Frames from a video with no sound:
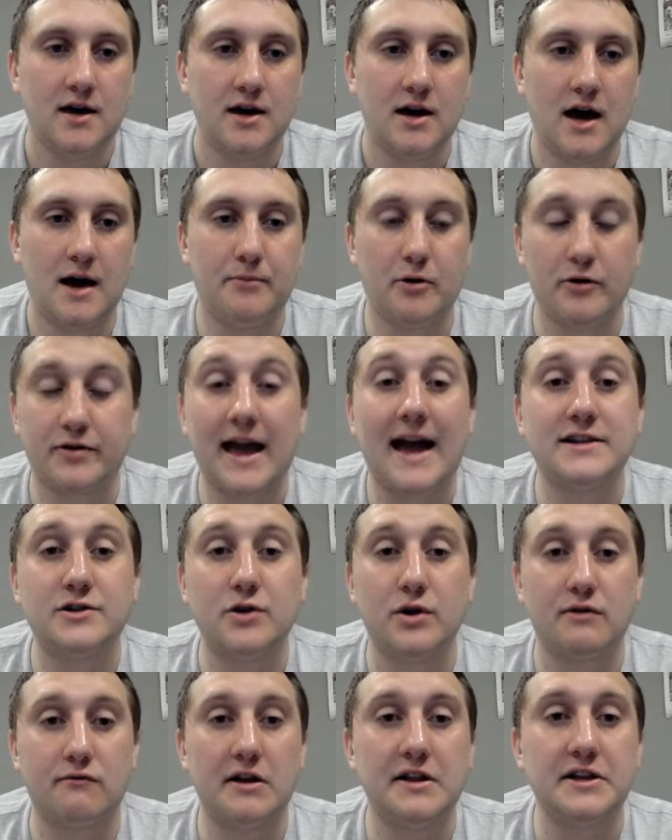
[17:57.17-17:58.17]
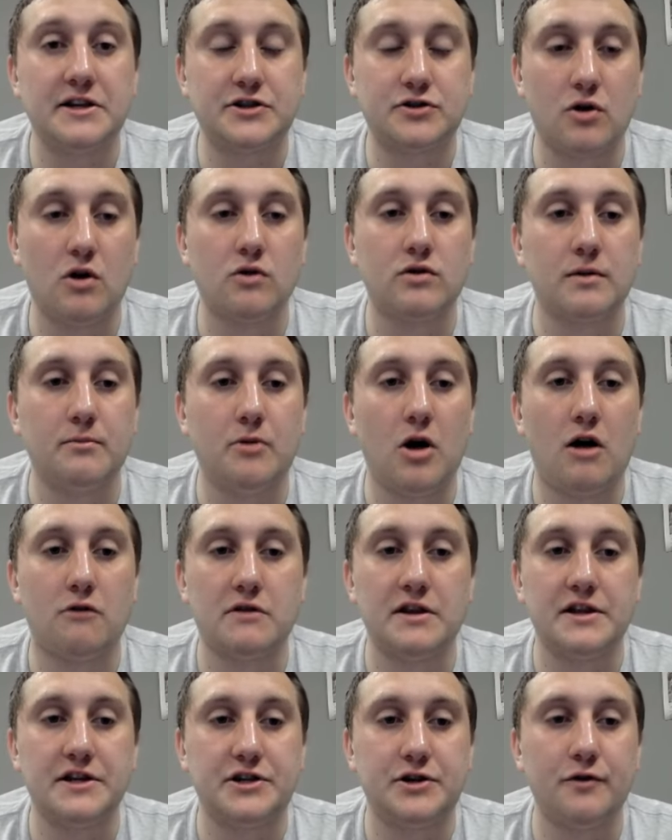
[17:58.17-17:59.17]
Both guys who can really stroke the ball,
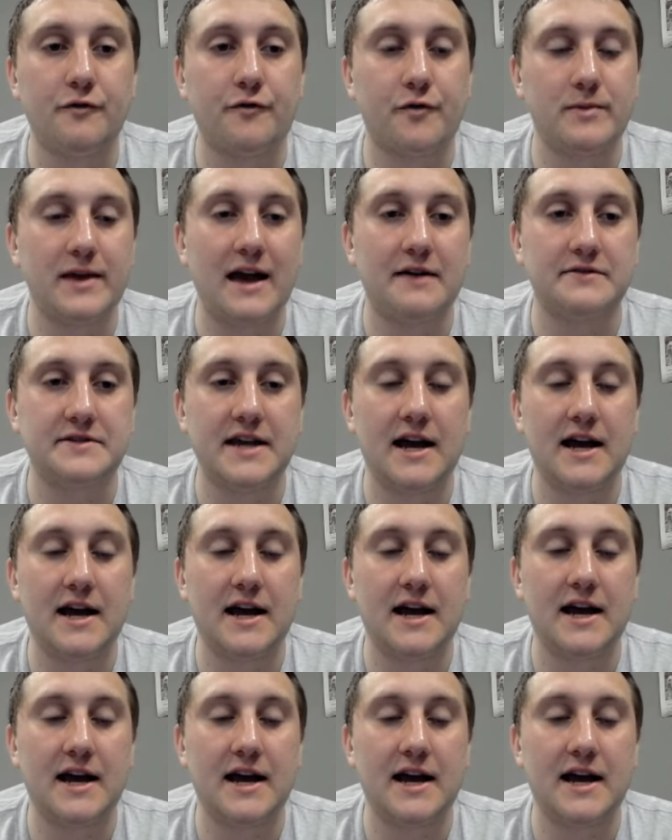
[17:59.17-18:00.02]
really shoot from the outside.